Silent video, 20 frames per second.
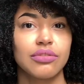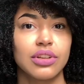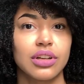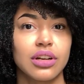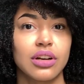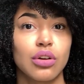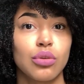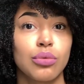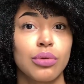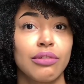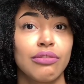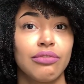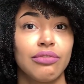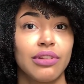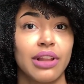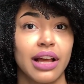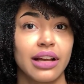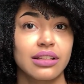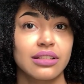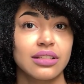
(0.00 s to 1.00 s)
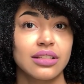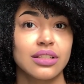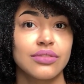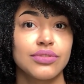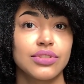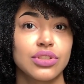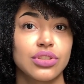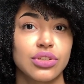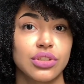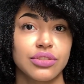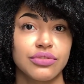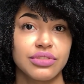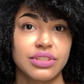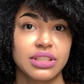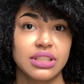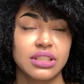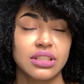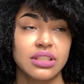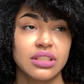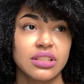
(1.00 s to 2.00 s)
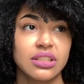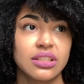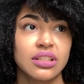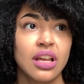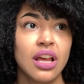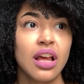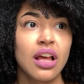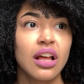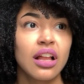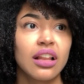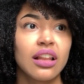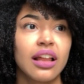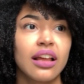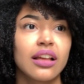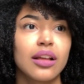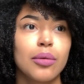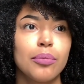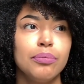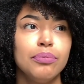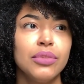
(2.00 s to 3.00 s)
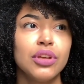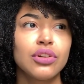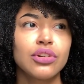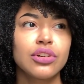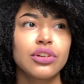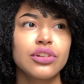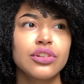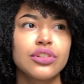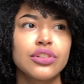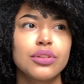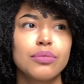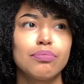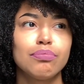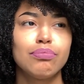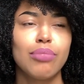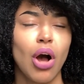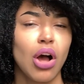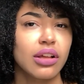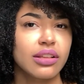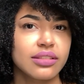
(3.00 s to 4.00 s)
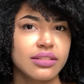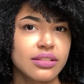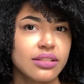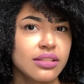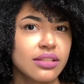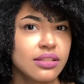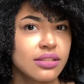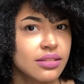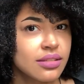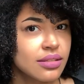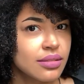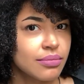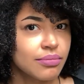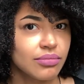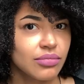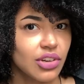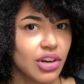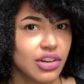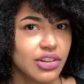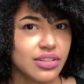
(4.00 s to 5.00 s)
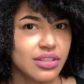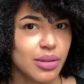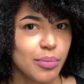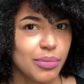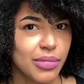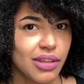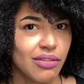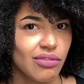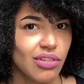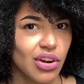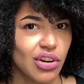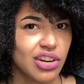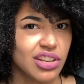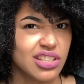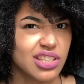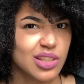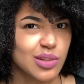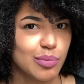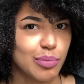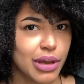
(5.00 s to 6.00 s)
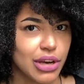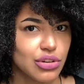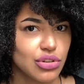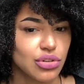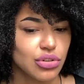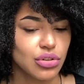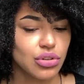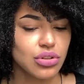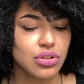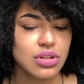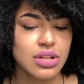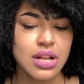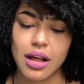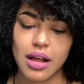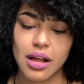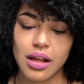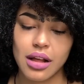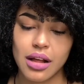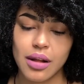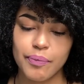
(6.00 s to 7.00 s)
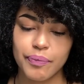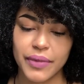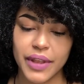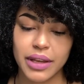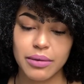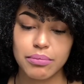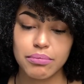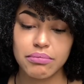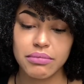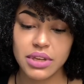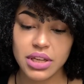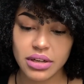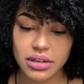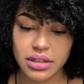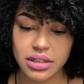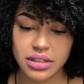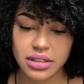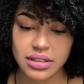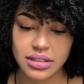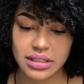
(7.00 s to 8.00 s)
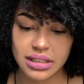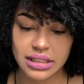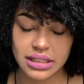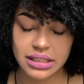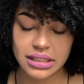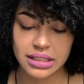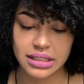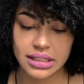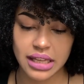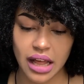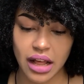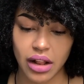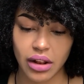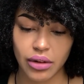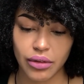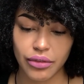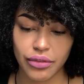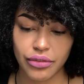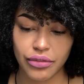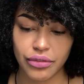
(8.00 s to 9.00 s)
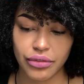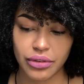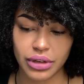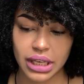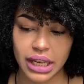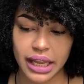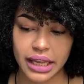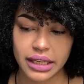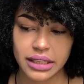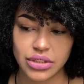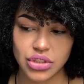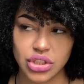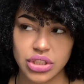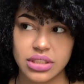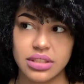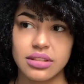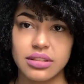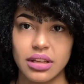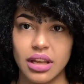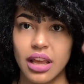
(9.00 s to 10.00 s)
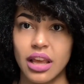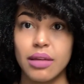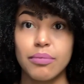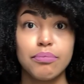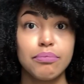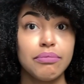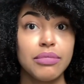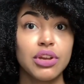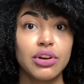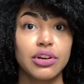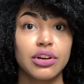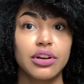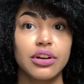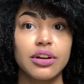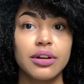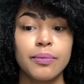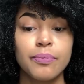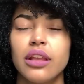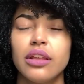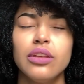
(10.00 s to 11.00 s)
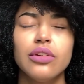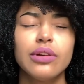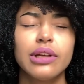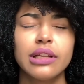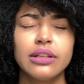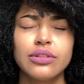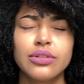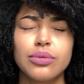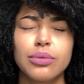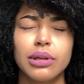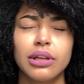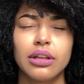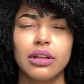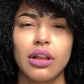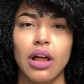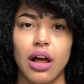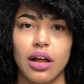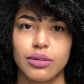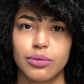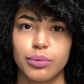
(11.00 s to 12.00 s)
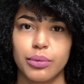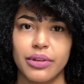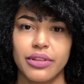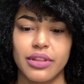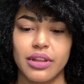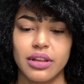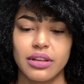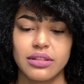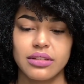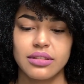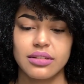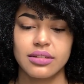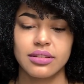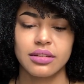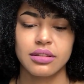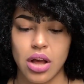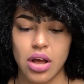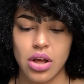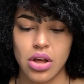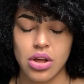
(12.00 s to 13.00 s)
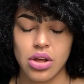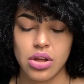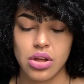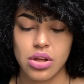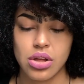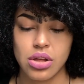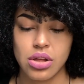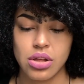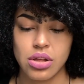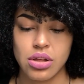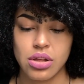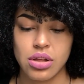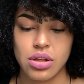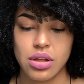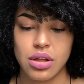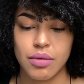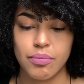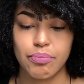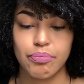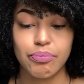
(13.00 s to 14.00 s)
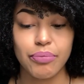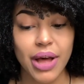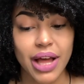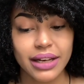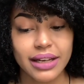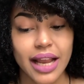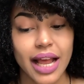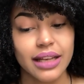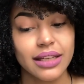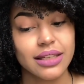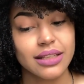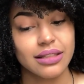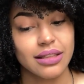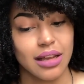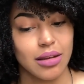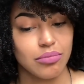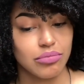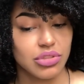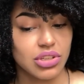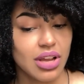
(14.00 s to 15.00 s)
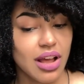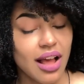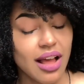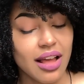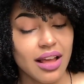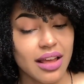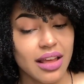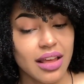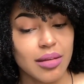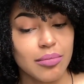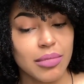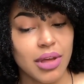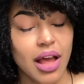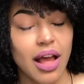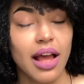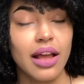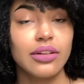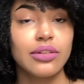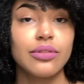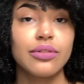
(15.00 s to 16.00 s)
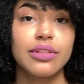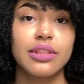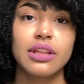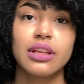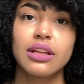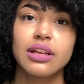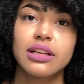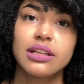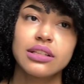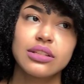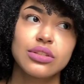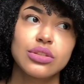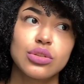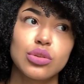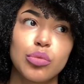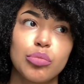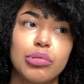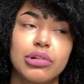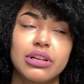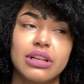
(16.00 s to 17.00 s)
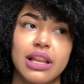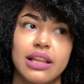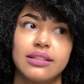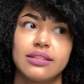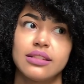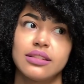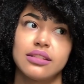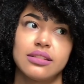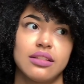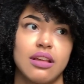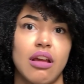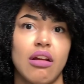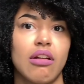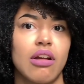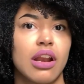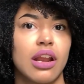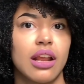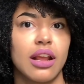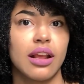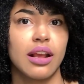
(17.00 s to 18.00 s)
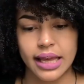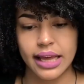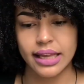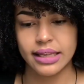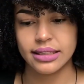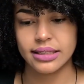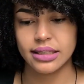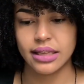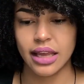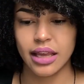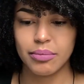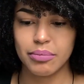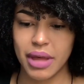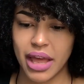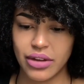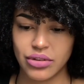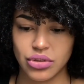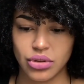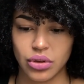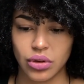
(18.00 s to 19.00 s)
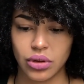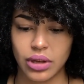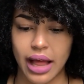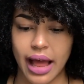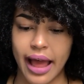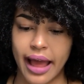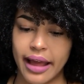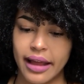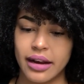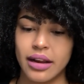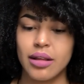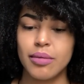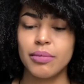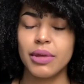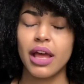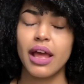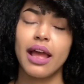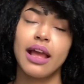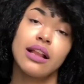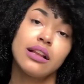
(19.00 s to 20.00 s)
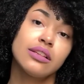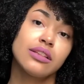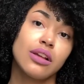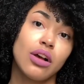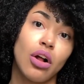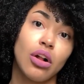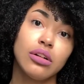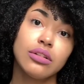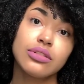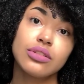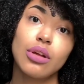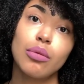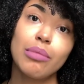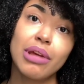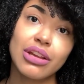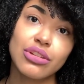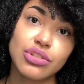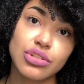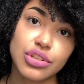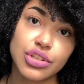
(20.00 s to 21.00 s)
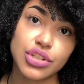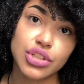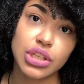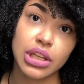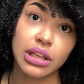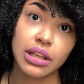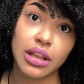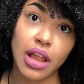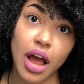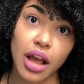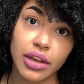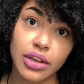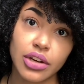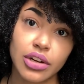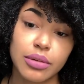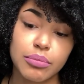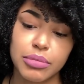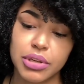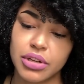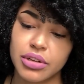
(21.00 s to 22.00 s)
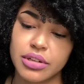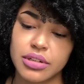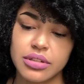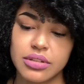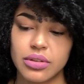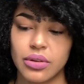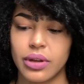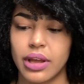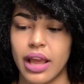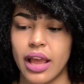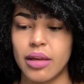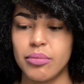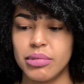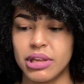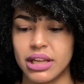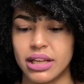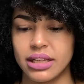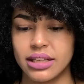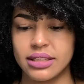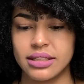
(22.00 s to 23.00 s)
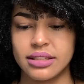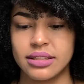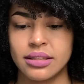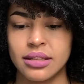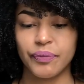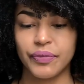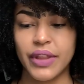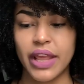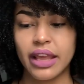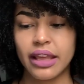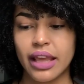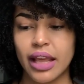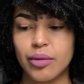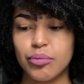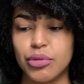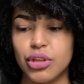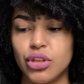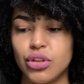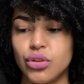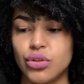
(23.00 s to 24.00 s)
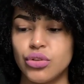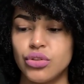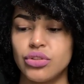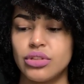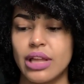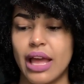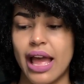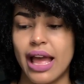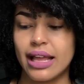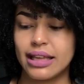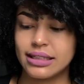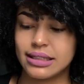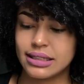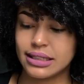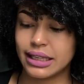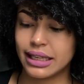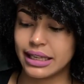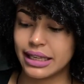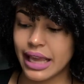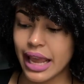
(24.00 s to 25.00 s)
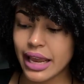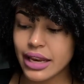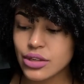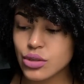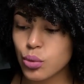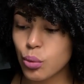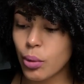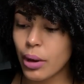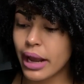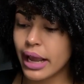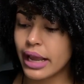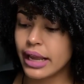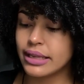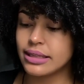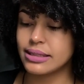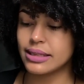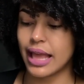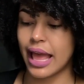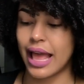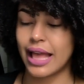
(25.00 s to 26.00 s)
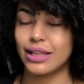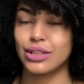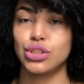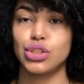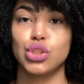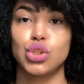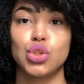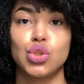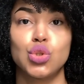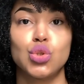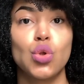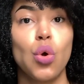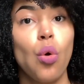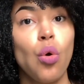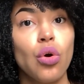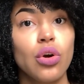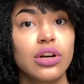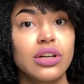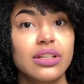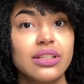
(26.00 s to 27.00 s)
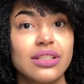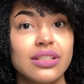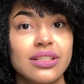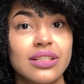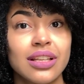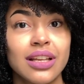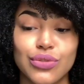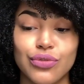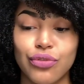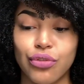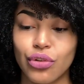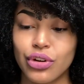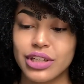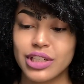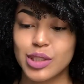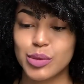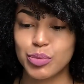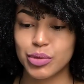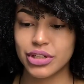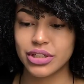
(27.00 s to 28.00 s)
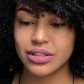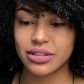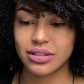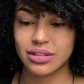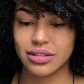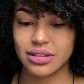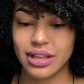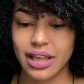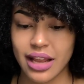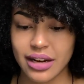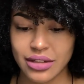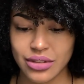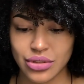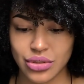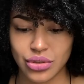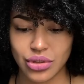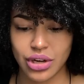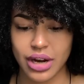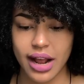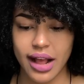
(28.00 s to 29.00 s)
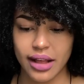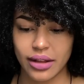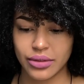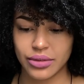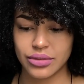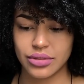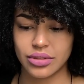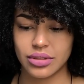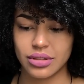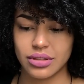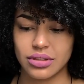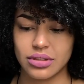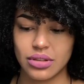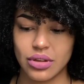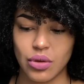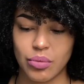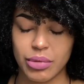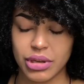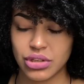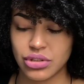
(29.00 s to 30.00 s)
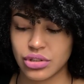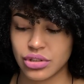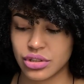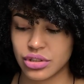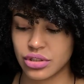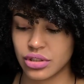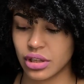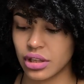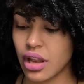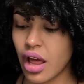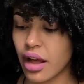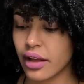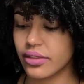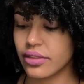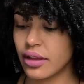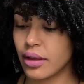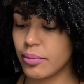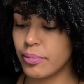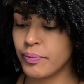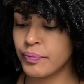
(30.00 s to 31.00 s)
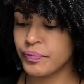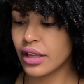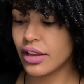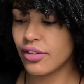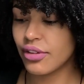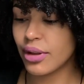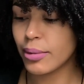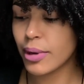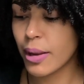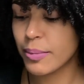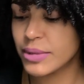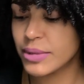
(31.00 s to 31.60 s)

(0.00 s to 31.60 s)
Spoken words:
their reflective surfaces, like mirrored boxes are something very special. And mirrors in itself, like just a mirror, you can do a lot with it. But at the same time, I don't think it is super necessary as a magical item. And also make sure to lock your mirrors, okay? Because they can be used as gateways, as doors for spirits to get into your house. So make sure to lock them. If I'm not